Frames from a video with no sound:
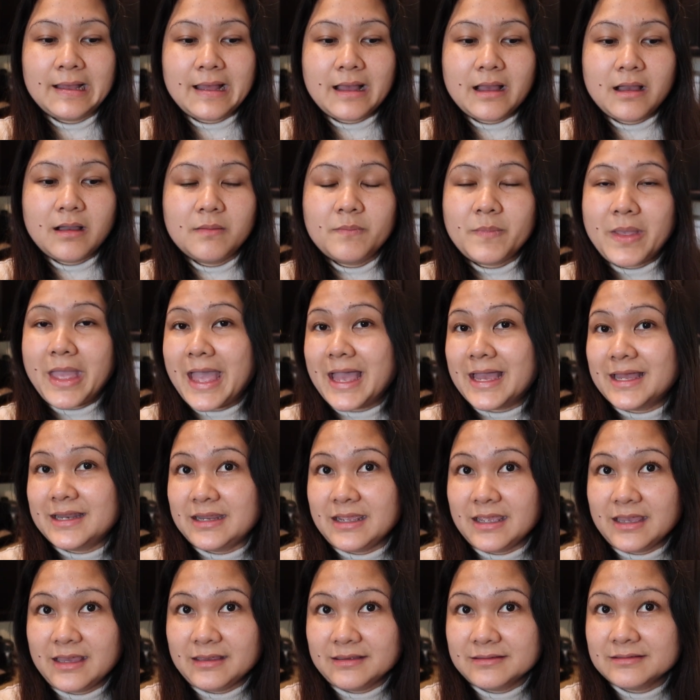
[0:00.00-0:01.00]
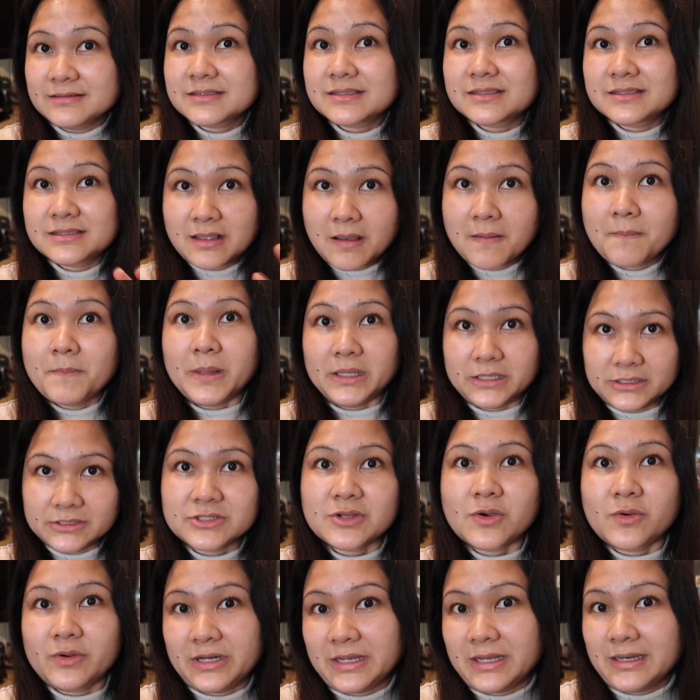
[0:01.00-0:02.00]
adding some
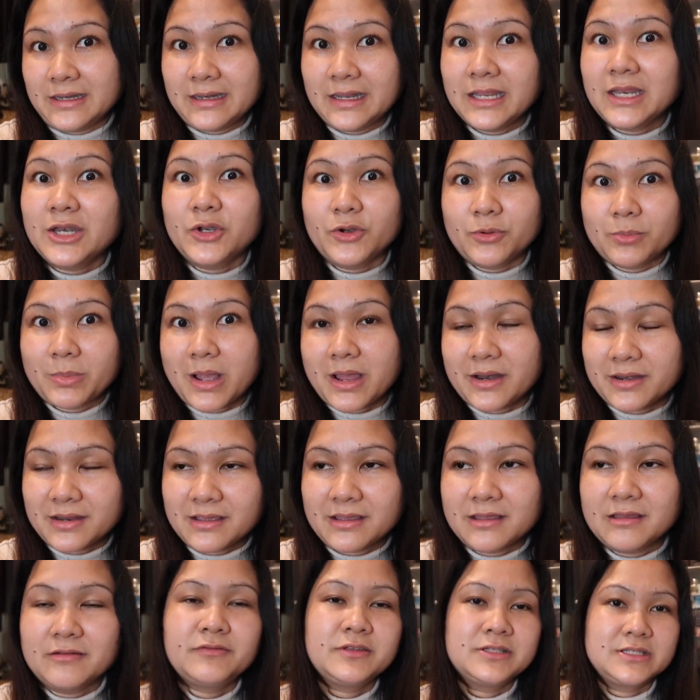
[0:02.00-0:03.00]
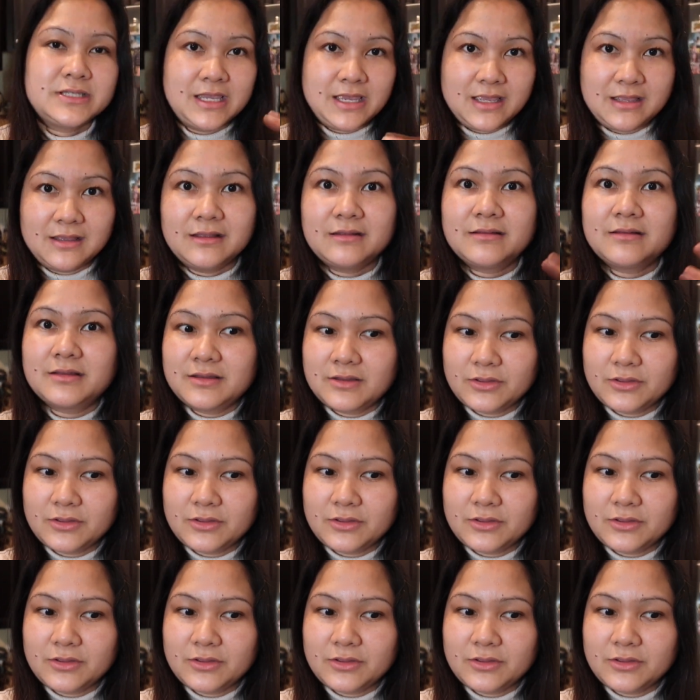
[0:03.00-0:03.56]
melatonin in your body if you take